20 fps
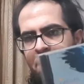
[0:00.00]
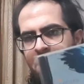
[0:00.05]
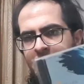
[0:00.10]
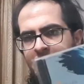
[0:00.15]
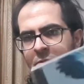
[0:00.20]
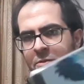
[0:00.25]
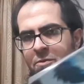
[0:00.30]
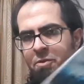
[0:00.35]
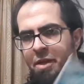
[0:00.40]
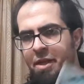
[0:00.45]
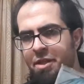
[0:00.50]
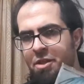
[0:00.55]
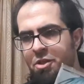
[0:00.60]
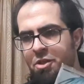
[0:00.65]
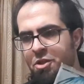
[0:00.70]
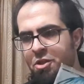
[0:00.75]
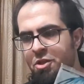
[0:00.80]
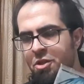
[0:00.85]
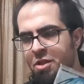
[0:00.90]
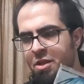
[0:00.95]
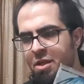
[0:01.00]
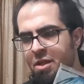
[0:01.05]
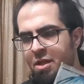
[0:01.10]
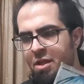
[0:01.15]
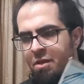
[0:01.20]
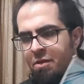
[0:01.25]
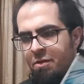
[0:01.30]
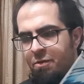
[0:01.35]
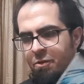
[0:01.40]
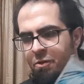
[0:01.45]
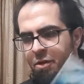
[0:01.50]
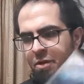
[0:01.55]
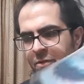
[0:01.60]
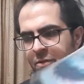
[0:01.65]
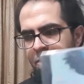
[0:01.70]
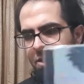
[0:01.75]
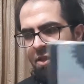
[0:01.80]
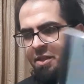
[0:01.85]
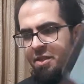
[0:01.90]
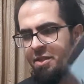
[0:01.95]
French for the
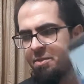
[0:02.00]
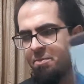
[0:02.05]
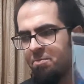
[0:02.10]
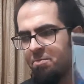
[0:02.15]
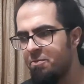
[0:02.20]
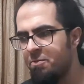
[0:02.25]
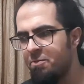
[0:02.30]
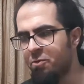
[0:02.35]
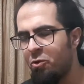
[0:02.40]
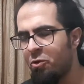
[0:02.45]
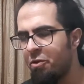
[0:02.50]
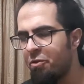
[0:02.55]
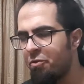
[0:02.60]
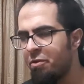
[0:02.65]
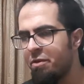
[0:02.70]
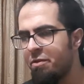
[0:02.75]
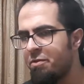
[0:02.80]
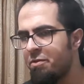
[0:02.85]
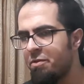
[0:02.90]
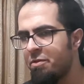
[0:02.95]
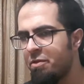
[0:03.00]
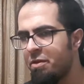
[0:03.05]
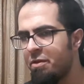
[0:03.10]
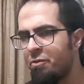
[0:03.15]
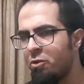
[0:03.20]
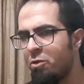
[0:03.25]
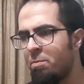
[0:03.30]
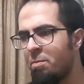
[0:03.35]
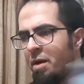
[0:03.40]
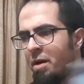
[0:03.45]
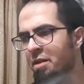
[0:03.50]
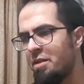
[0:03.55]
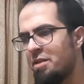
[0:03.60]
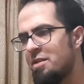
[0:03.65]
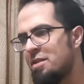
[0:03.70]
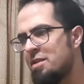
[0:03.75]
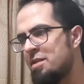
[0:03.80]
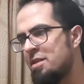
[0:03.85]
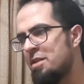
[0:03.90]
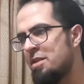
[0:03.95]
first three, four
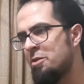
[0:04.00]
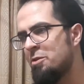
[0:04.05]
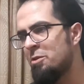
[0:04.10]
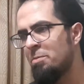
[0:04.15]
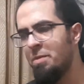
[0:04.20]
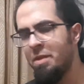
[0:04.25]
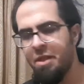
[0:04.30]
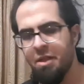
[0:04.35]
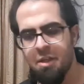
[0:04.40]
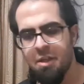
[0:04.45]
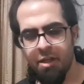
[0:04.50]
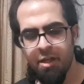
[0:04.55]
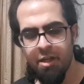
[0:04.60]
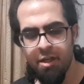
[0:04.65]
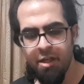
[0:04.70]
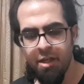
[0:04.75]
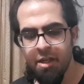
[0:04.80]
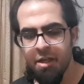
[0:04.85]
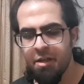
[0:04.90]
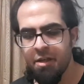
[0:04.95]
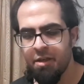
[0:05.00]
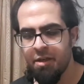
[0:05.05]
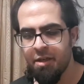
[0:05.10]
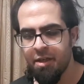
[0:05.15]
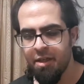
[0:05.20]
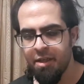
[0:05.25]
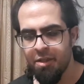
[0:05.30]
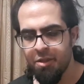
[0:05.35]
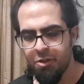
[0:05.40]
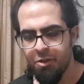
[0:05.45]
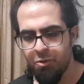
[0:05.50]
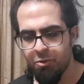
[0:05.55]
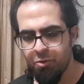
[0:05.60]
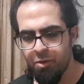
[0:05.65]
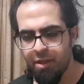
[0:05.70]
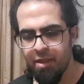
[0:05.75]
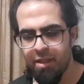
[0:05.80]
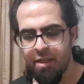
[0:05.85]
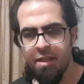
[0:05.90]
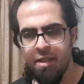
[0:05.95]
months. It took me a year to
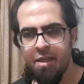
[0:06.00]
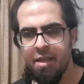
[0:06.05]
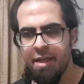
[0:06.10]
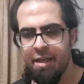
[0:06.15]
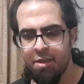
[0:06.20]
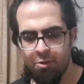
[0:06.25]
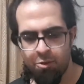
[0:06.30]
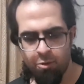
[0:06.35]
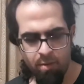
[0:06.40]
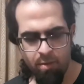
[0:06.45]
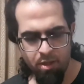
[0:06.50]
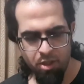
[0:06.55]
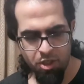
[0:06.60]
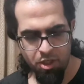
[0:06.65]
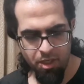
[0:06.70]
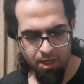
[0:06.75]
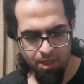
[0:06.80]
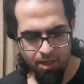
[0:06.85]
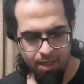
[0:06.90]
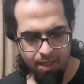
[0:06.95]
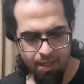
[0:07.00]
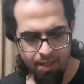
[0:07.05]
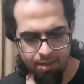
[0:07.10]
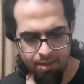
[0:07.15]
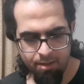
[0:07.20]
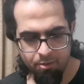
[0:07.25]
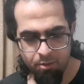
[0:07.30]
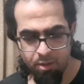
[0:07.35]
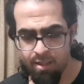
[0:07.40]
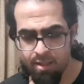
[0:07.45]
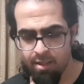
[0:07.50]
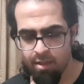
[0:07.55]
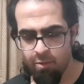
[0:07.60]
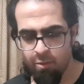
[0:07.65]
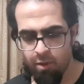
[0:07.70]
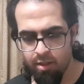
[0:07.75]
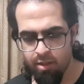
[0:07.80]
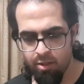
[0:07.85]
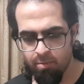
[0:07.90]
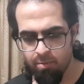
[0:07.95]
really get into my shell, and the reason
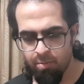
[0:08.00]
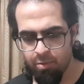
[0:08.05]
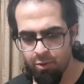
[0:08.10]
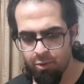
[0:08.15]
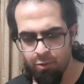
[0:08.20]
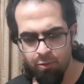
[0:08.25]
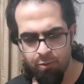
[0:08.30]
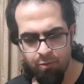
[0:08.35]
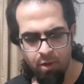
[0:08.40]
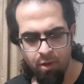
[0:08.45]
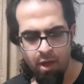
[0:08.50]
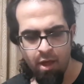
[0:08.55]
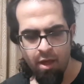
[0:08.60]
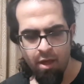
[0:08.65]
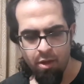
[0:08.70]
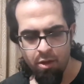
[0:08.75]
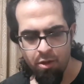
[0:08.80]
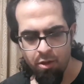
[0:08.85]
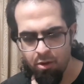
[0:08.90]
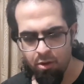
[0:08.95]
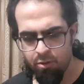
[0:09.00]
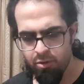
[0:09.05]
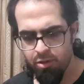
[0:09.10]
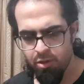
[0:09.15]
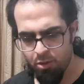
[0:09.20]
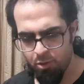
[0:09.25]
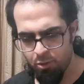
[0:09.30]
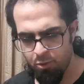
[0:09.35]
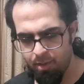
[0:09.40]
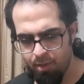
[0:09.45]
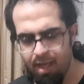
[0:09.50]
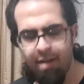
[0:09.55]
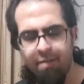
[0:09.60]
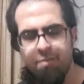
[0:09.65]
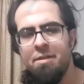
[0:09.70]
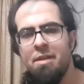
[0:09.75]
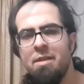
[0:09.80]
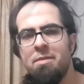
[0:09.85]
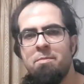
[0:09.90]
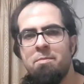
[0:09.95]
was to prove those who
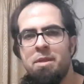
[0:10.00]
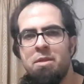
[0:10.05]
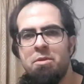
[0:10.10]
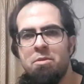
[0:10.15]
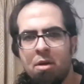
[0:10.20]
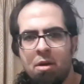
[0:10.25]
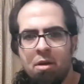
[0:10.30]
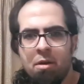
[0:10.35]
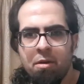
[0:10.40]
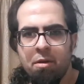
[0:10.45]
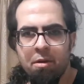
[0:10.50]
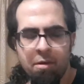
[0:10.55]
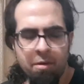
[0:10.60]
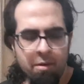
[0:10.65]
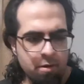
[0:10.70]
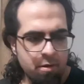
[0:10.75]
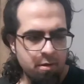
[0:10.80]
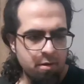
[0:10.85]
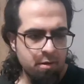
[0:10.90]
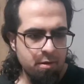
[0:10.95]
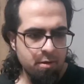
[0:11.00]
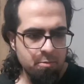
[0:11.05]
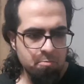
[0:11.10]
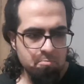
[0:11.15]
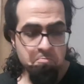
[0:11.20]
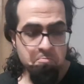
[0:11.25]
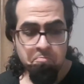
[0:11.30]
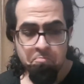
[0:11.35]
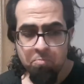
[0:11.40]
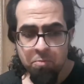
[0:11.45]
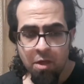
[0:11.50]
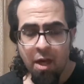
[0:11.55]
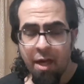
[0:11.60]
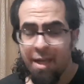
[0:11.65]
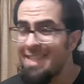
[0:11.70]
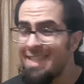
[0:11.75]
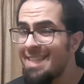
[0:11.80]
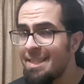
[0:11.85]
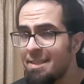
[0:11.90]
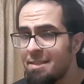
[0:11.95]
laughed at me wrong. I
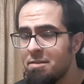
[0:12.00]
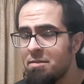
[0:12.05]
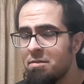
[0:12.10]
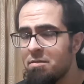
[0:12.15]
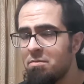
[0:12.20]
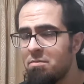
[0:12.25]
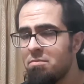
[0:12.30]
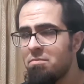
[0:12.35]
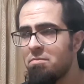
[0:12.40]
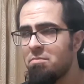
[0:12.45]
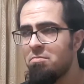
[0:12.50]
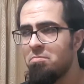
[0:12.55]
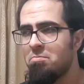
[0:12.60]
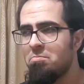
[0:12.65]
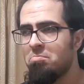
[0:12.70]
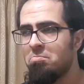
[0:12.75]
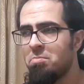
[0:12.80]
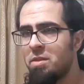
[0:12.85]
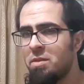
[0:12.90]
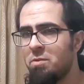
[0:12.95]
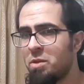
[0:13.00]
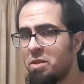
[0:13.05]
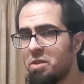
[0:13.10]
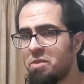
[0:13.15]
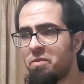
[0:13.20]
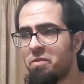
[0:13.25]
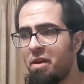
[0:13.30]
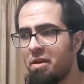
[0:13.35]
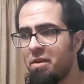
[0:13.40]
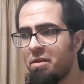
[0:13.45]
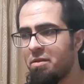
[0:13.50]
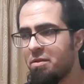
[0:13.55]
did. It was fun.